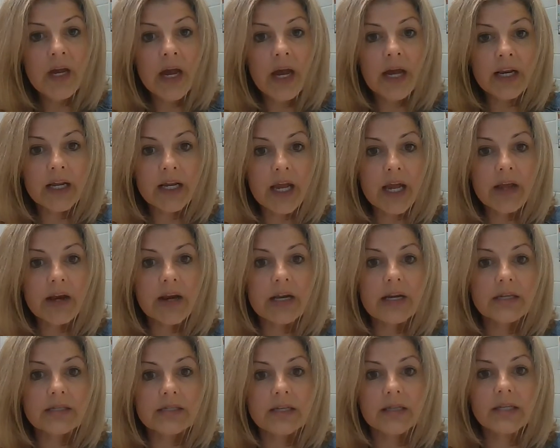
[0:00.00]
And again, it
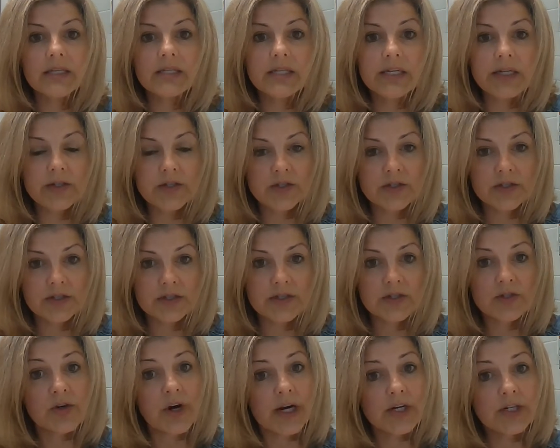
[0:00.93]
is at the teacher's
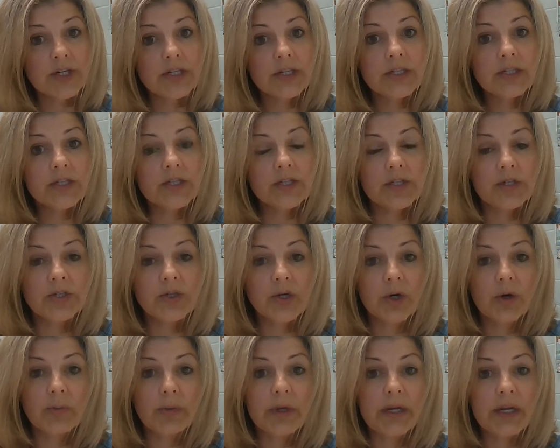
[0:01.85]
discretion to
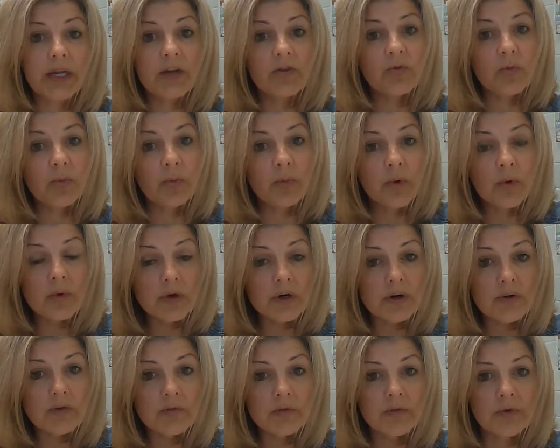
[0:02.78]
determine if
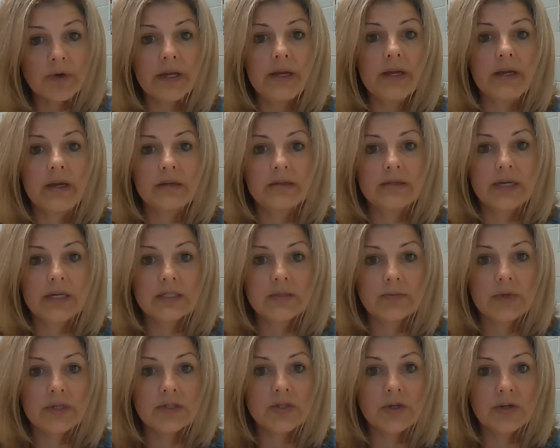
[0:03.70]
more
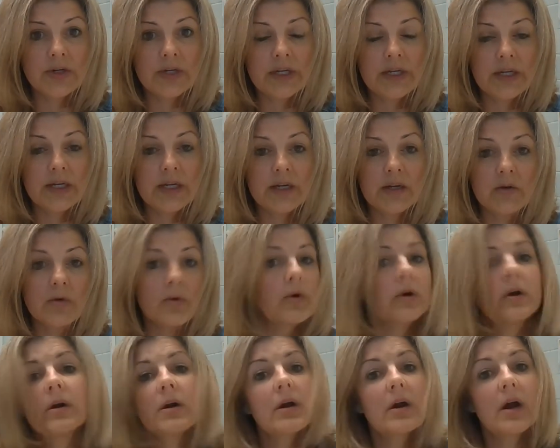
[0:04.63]
reassessments are needed
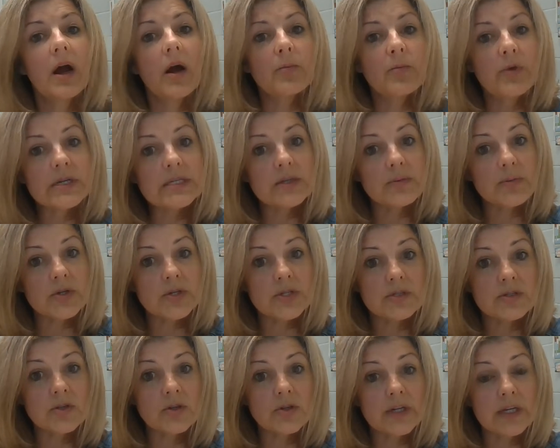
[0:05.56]
or
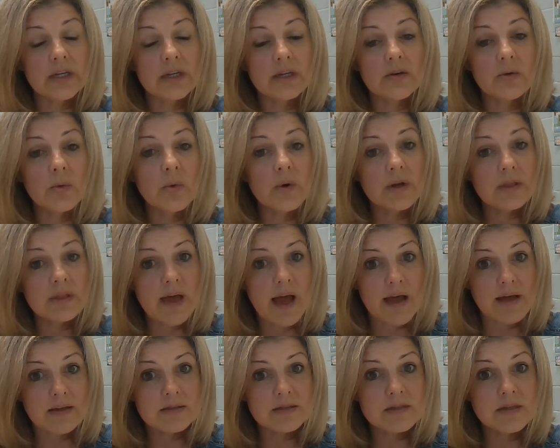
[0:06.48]
resubmissions are needed or
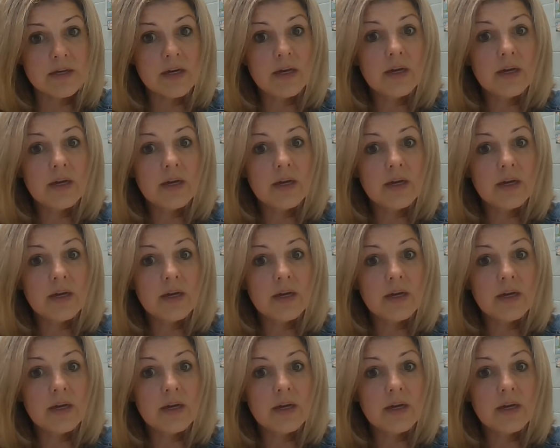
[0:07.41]
less.